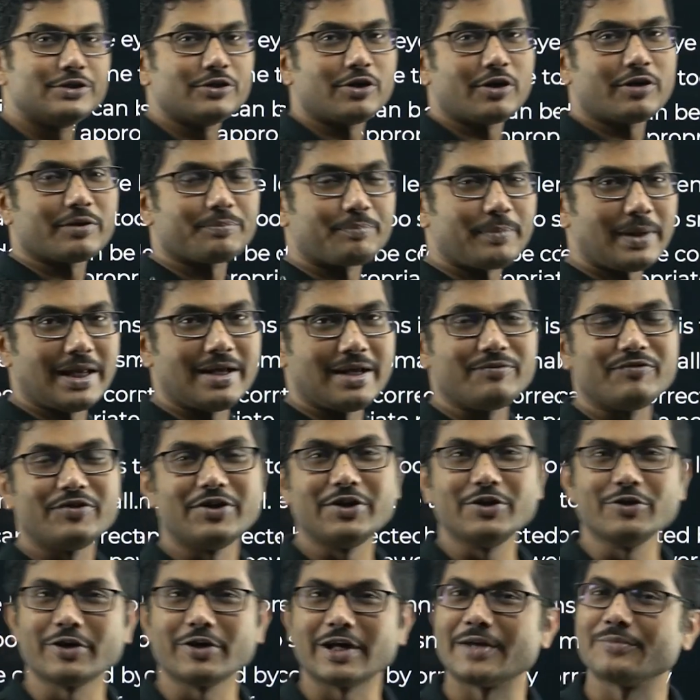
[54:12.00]
or playing
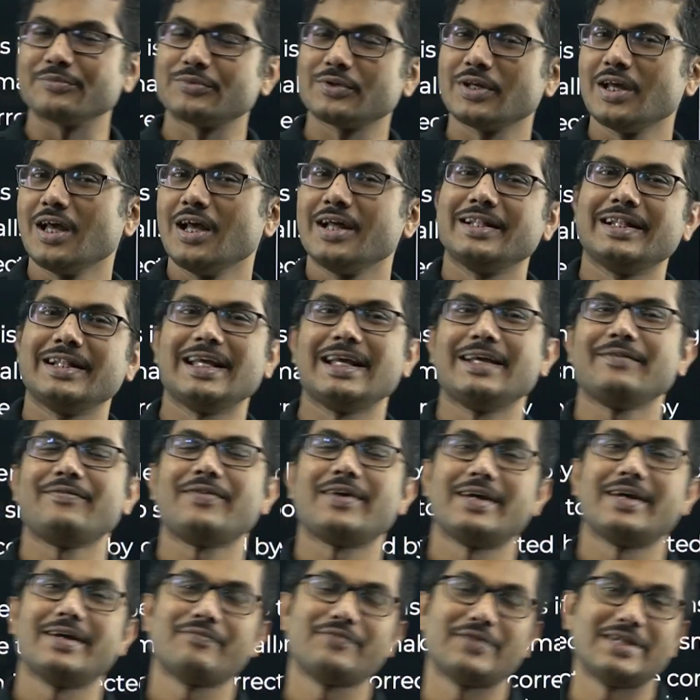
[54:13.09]
video games, they
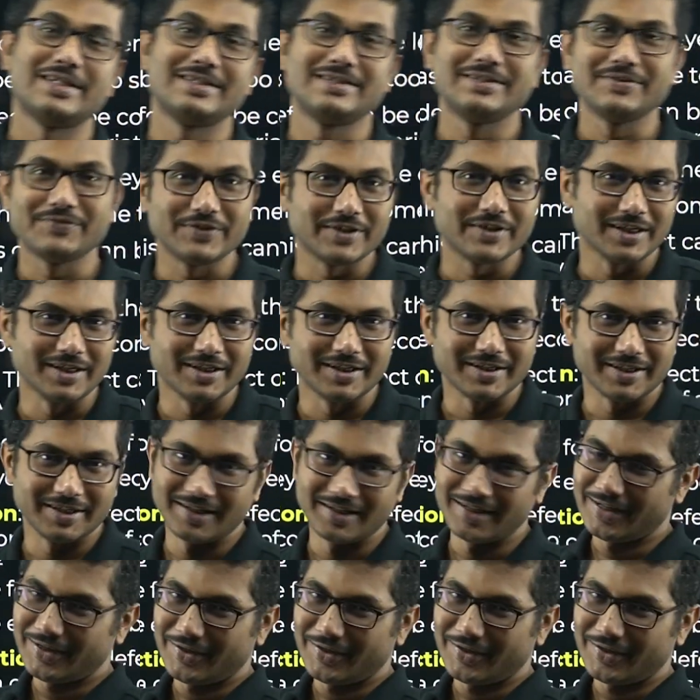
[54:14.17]
face difficulty.